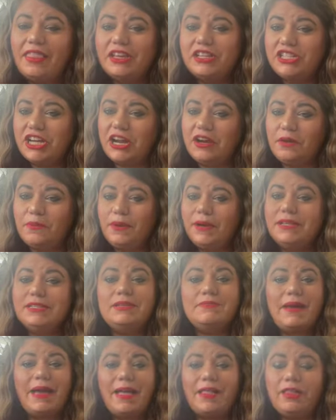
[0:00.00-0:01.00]
the Shadow Prince
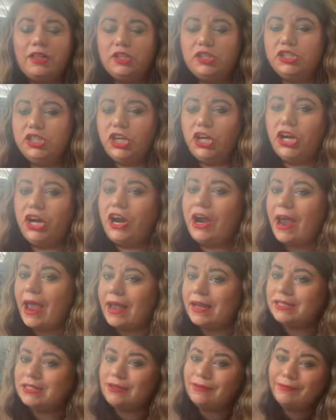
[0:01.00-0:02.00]
by Helen Scheurer,
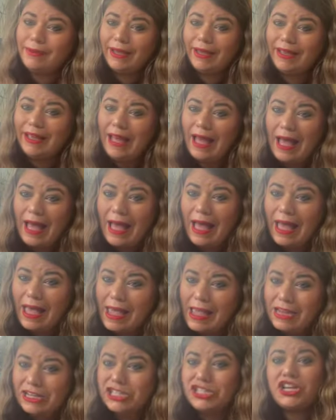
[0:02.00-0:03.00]
and oh my
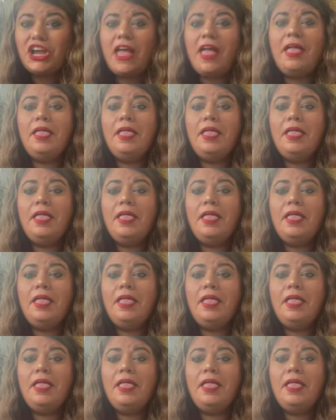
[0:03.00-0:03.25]
gosh,